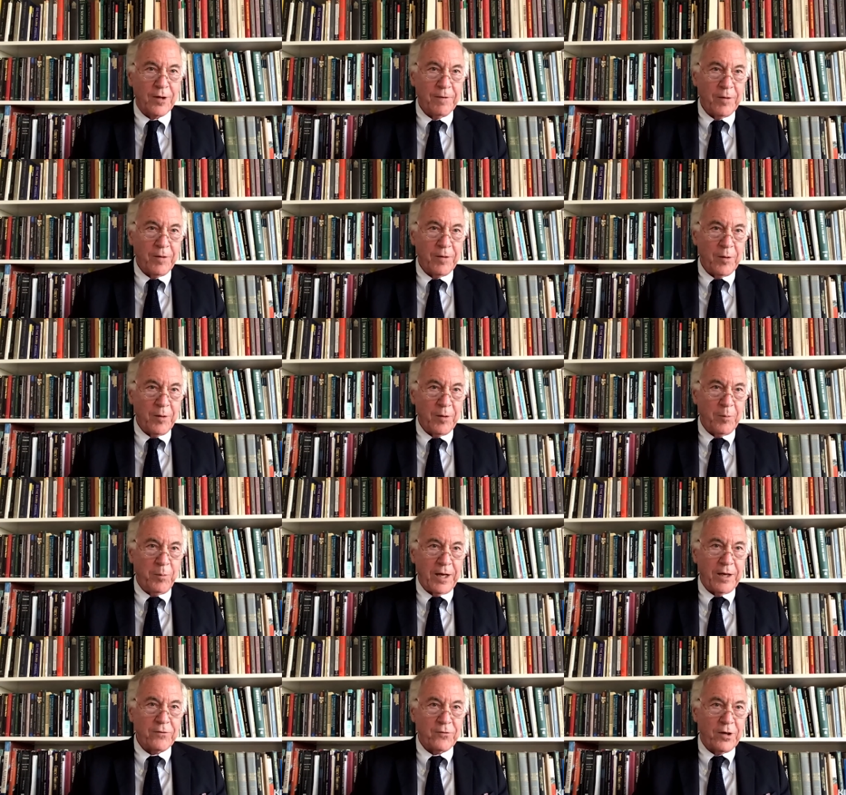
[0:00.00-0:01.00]
are
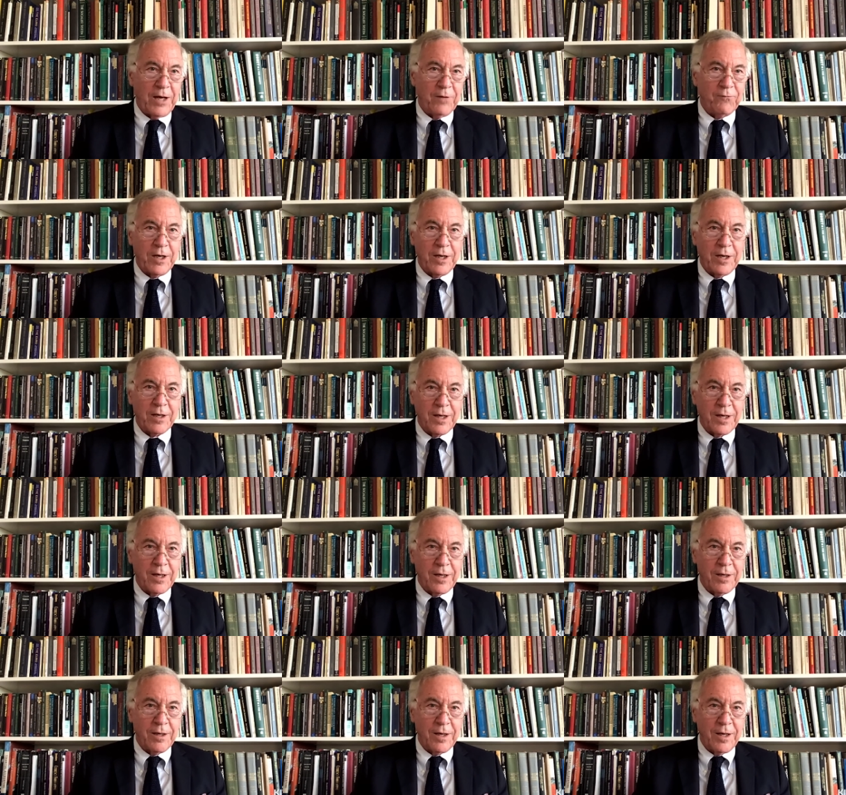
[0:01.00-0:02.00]
going to have
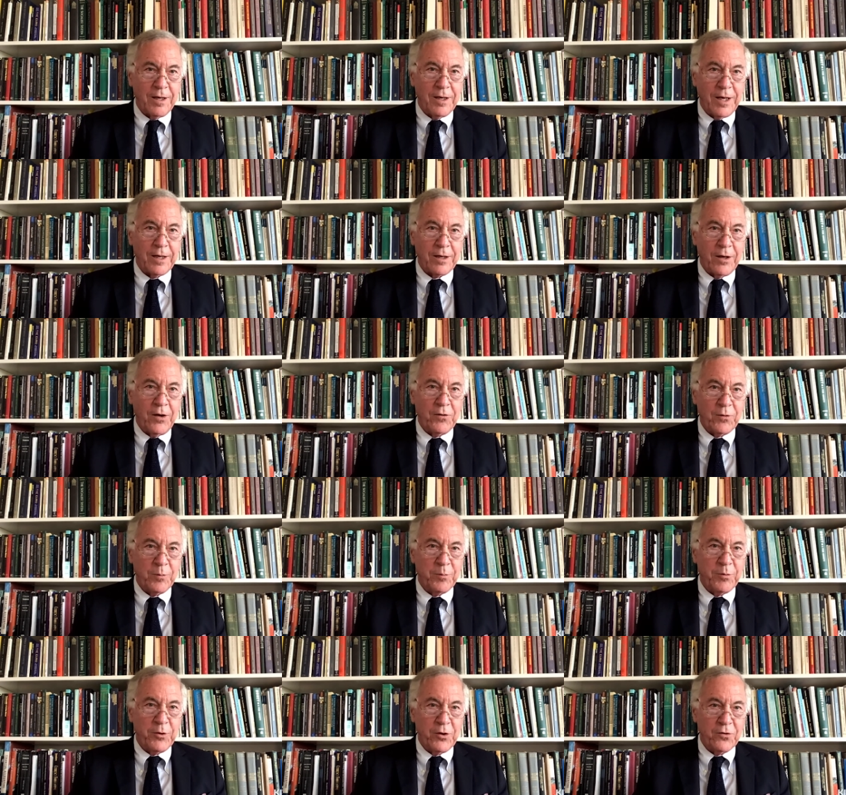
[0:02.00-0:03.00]
a net
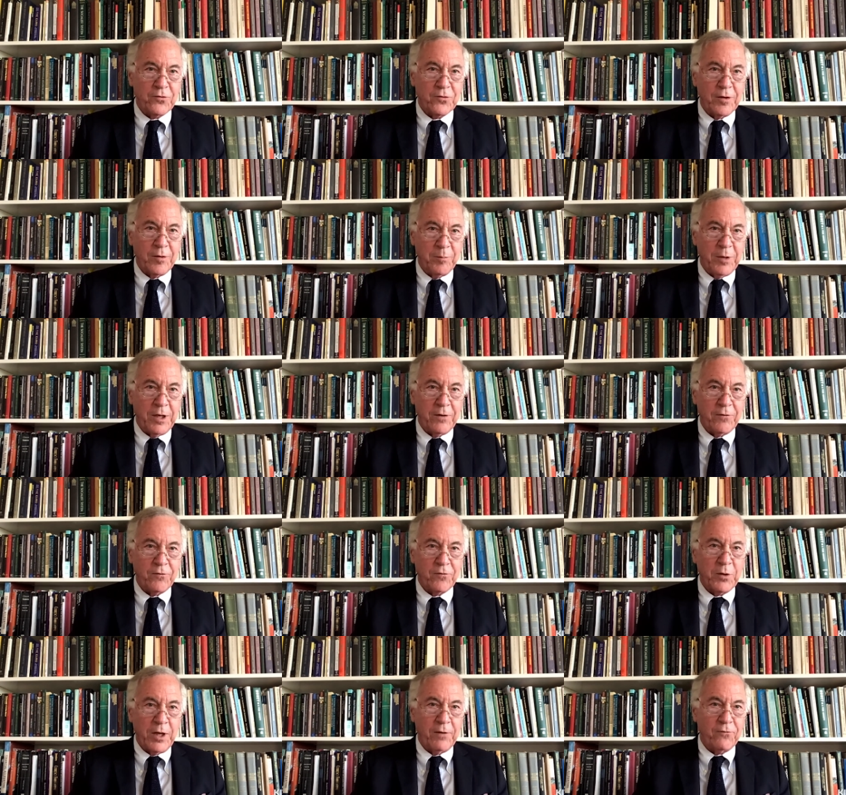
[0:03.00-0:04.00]
contribution to the money
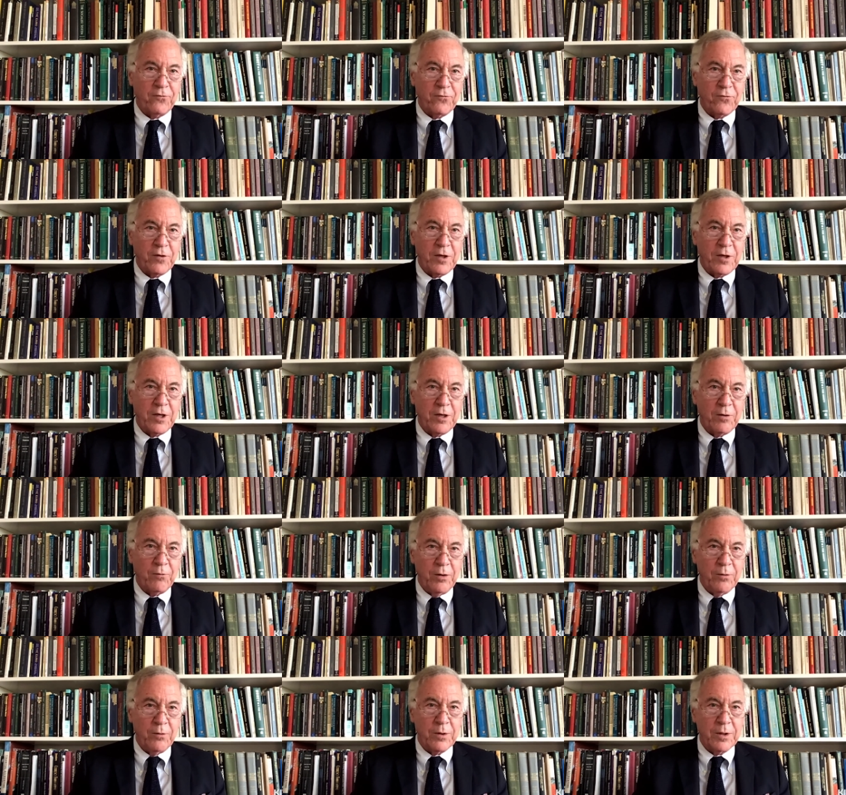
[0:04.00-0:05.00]
supply of
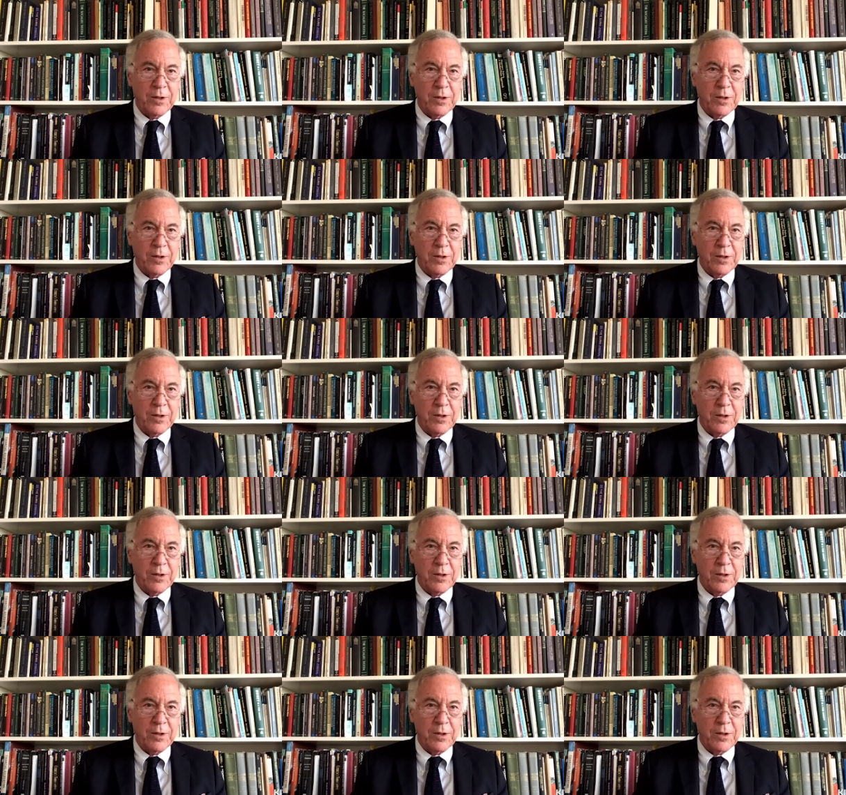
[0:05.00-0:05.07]
zero.